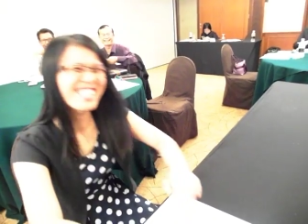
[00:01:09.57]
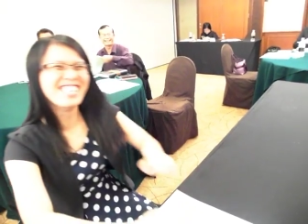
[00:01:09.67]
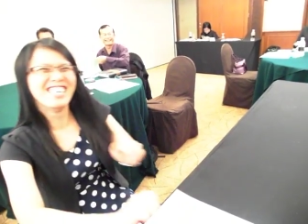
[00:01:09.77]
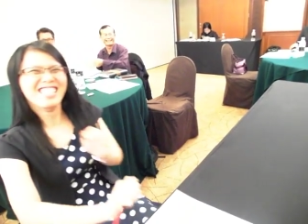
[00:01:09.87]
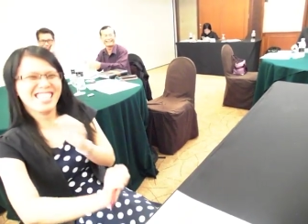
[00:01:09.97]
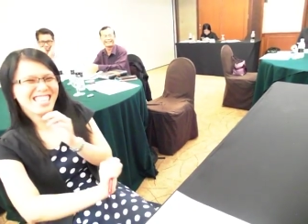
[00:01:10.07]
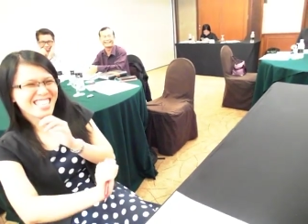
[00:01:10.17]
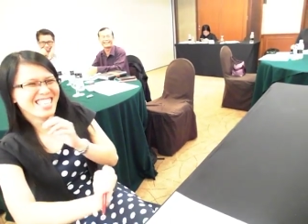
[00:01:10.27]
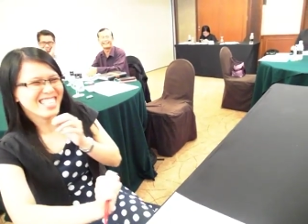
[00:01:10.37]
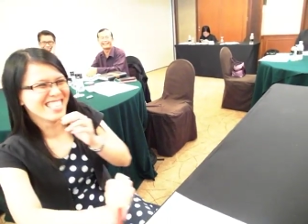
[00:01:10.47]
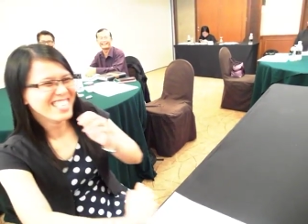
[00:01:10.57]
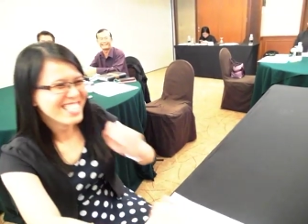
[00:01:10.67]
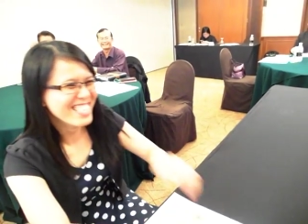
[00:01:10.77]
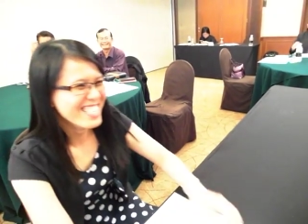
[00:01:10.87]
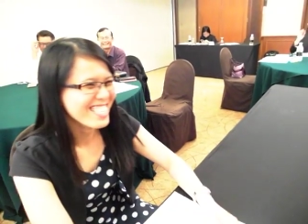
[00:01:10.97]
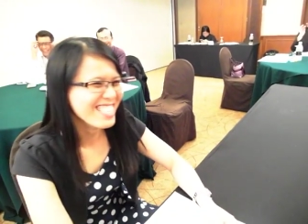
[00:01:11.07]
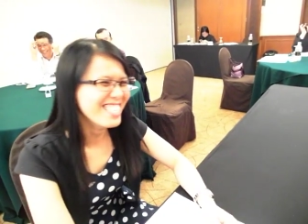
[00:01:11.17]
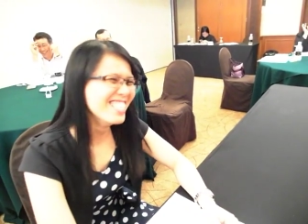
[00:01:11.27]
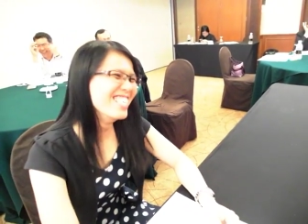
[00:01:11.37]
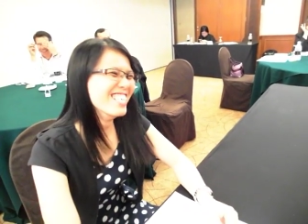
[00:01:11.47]
In future.
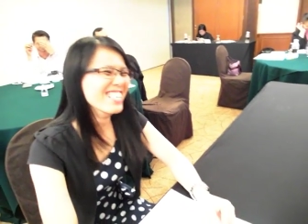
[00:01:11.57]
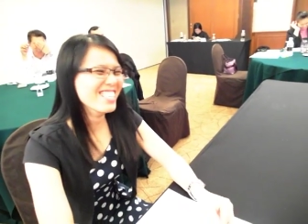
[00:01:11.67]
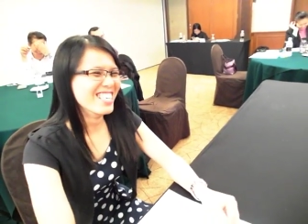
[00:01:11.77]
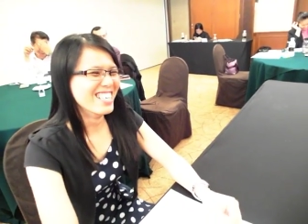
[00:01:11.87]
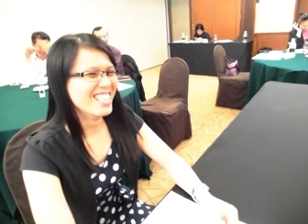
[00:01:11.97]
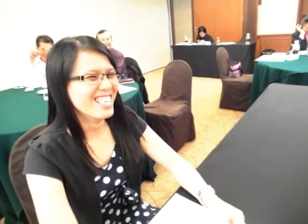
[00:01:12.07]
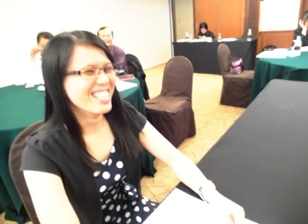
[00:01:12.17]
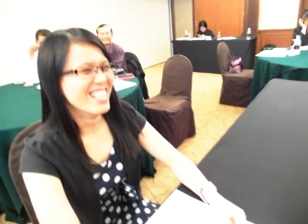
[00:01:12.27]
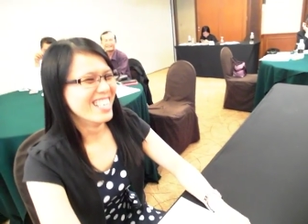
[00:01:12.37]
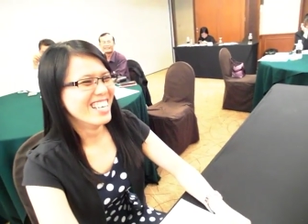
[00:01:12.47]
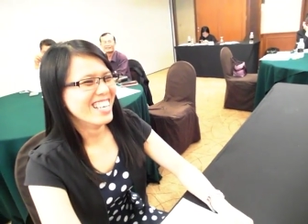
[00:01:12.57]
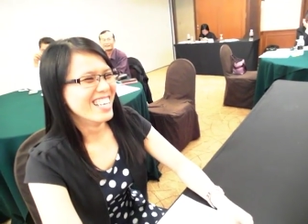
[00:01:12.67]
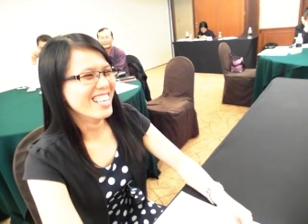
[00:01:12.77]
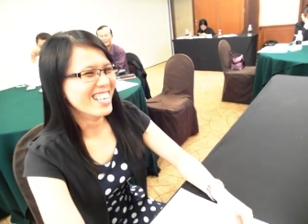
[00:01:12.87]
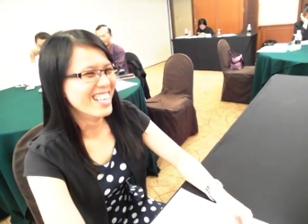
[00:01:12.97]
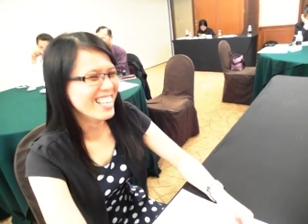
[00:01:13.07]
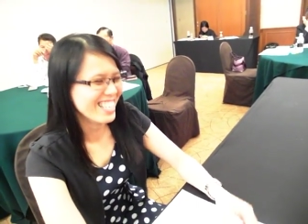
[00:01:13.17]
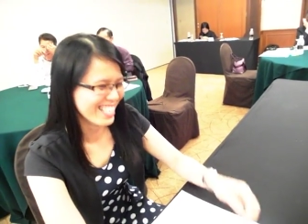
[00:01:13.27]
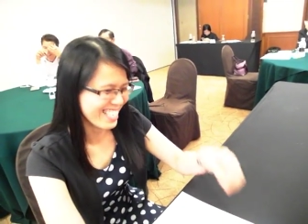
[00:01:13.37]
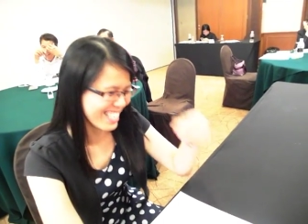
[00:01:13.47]
Then the answer is in the
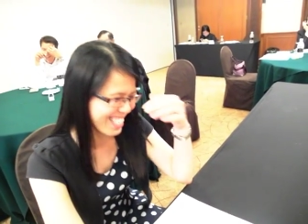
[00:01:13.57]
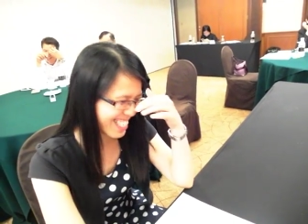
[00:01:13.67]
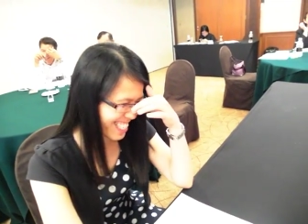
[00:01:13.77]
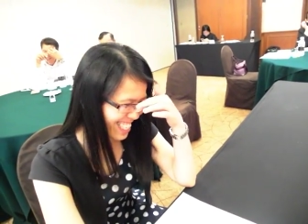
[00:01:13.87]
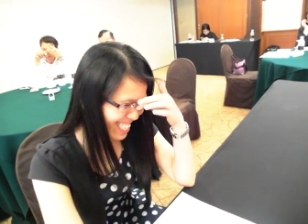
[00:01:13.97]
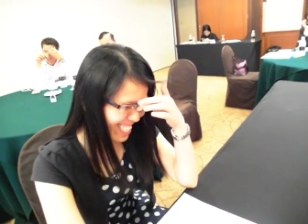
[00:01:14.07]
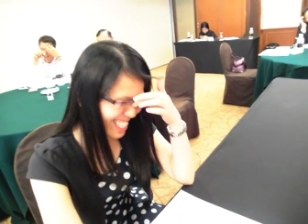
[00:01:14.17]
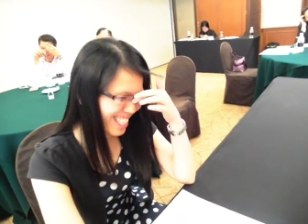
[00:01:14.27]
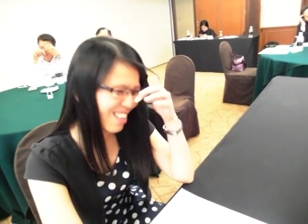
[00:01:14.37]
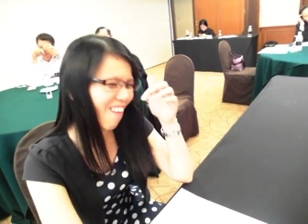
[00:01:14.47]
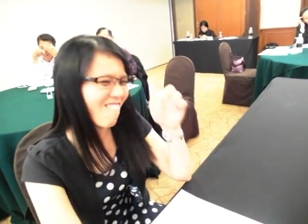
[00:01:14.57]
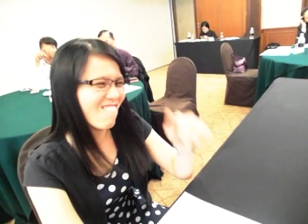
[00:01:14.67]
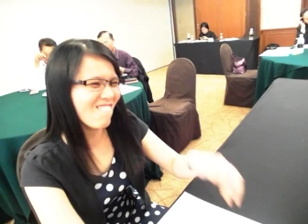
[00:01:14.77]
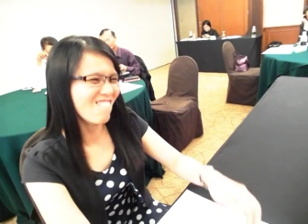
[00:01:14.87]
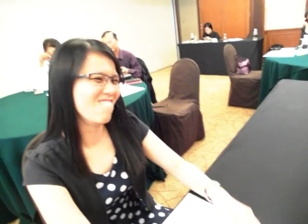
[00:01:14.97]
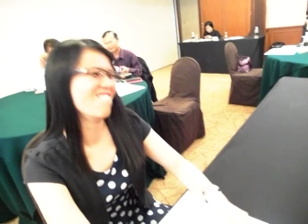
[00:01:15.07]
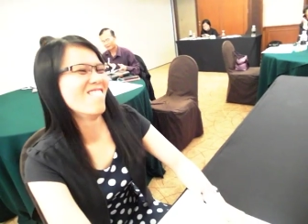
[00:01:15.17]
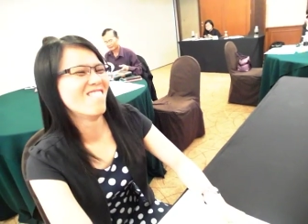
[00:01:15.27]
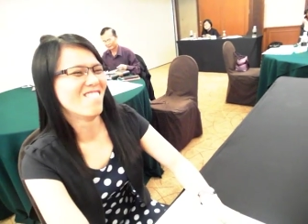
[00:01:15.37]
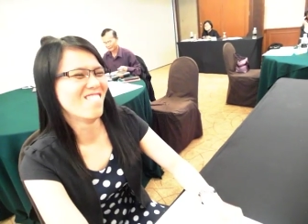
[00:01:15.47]
future. If this happen, I
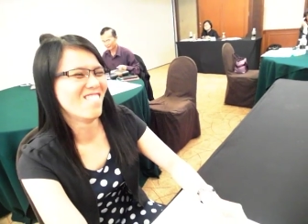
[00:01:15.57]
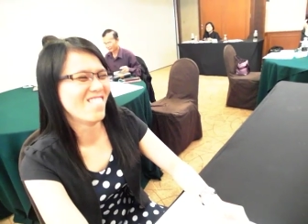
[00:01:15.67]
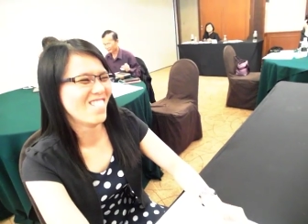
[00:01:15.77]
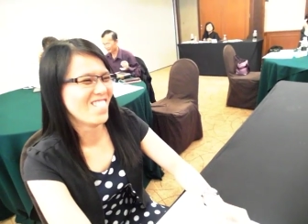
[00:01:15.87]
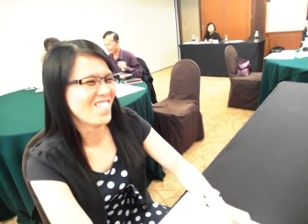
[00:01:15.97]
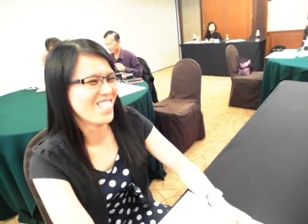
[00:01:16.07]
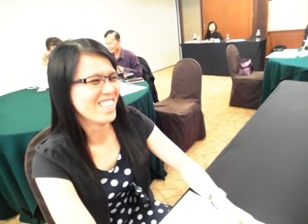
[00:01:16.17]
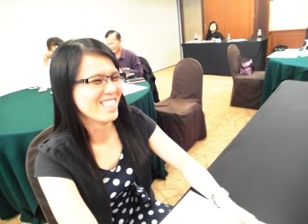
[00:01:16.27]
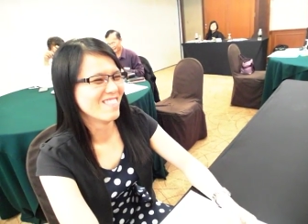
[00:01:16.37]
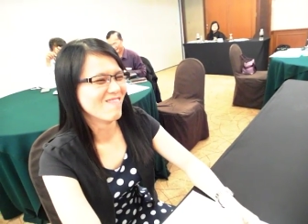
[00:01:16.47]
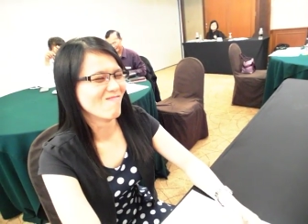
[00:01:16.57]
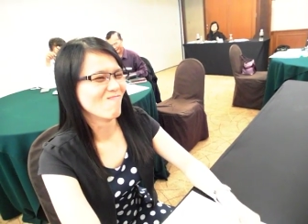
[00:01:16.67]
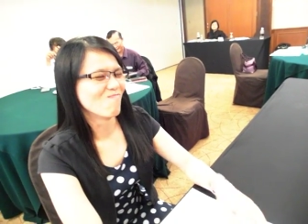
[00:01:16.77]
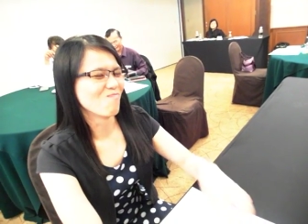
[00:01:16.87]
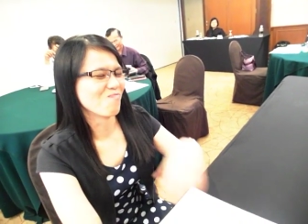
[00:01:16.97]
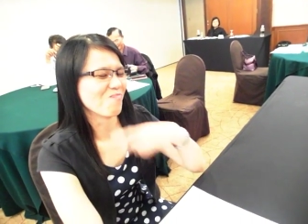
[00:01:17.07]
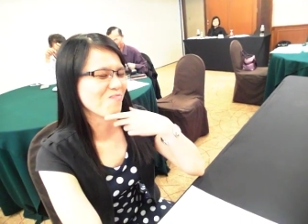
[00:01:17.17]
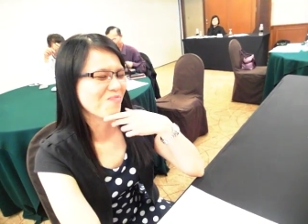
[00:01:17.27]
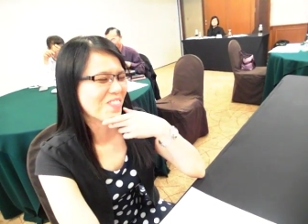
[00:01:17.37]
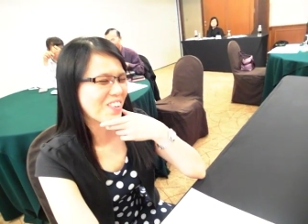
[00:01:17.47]
will. Understand?
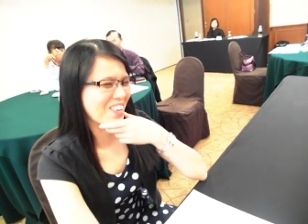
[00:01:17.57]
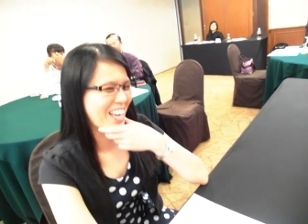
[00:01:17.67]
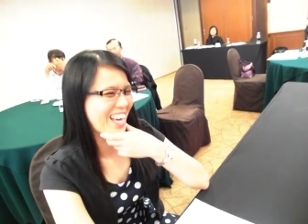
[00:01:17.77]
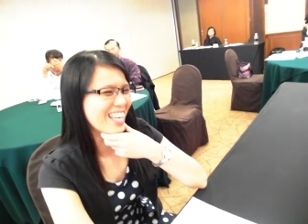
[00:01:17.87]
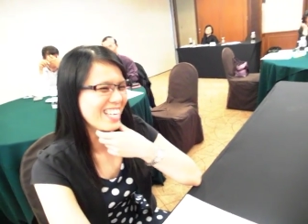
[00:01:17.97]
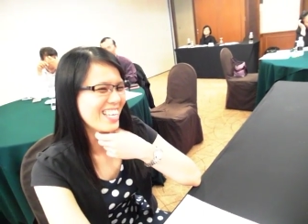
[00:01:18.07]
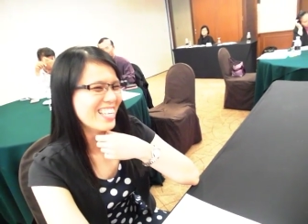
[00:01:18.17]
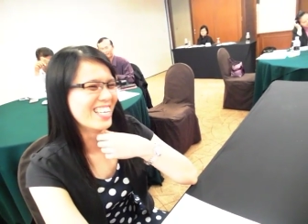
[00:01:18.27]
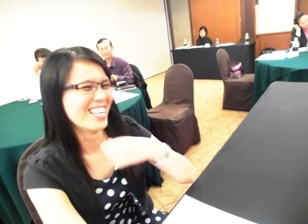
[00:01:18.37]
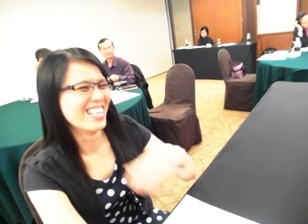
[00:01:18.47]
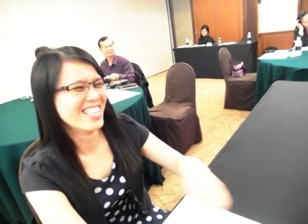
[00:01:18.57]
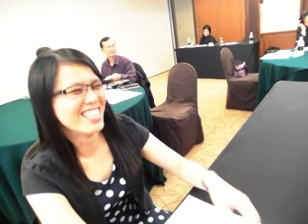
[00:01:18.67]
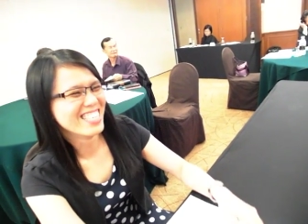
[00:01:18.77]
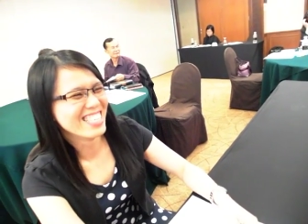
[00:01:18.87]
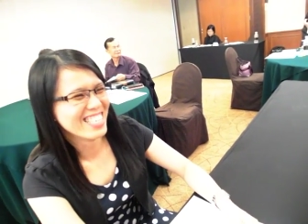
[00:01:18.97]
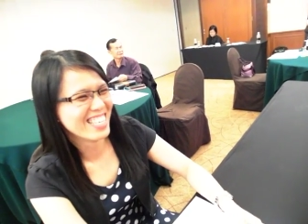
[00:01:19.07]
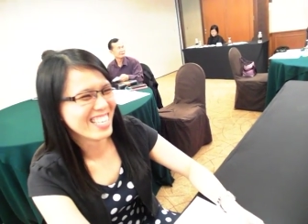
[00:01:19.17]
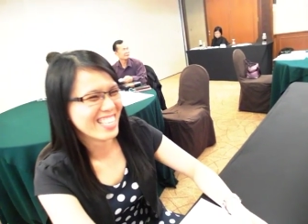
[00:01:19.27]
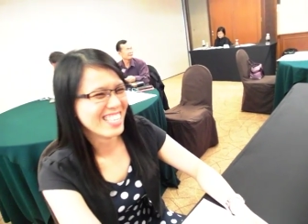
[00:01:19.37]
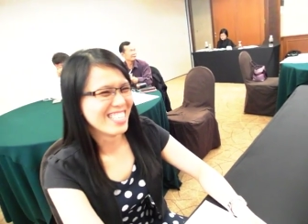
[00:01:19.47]
So she has no experience in
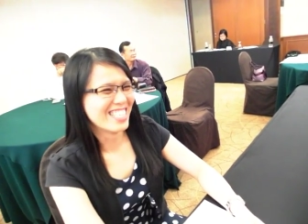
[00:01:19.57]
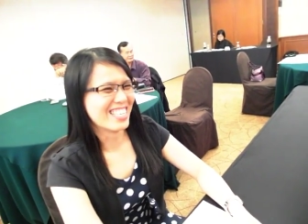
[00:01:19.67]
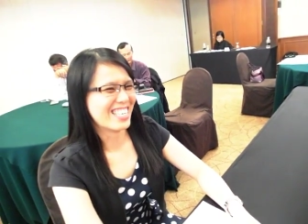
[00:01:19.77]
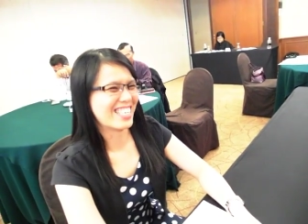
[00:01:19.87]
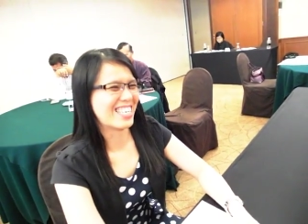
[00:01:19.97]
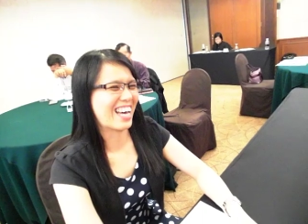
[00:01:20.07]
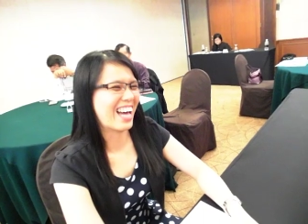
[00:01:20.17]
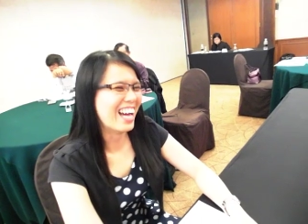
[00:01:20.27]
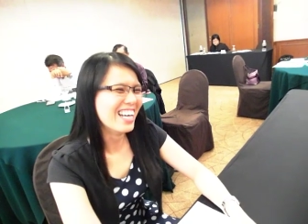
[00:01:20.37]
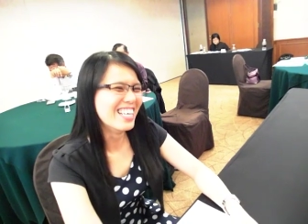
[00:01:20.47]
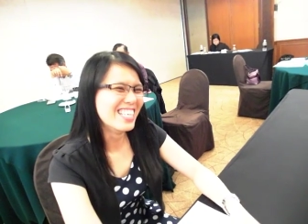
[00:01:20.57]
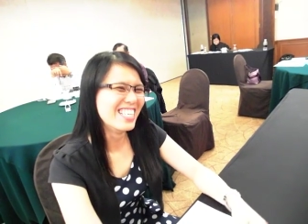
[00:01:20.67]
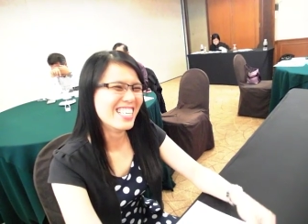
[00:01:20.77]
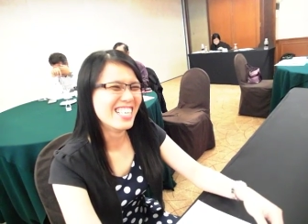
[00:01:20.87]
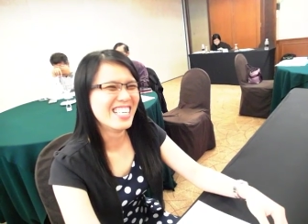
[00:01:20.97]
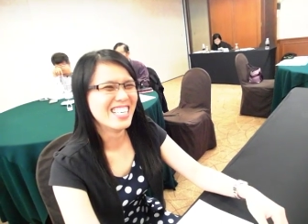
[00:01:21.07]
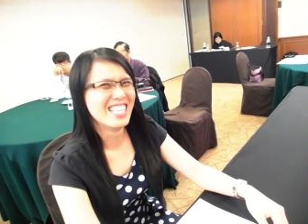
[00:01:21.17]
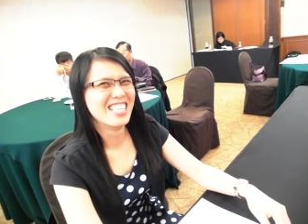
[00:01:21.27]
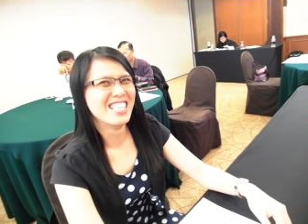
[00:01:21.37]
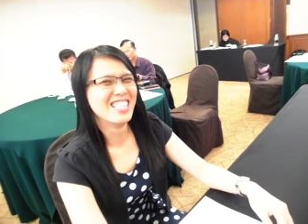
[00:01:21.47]
customer service, but she has worked as an
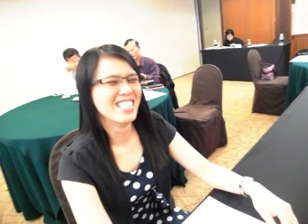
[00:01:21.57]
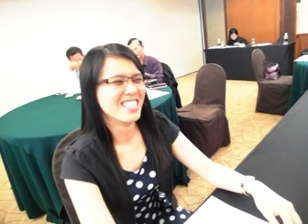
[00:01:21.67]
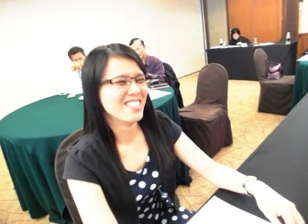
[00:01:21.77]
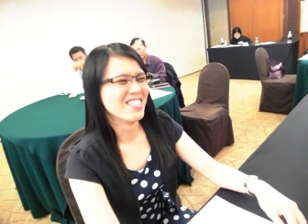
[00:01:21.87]
admin assistant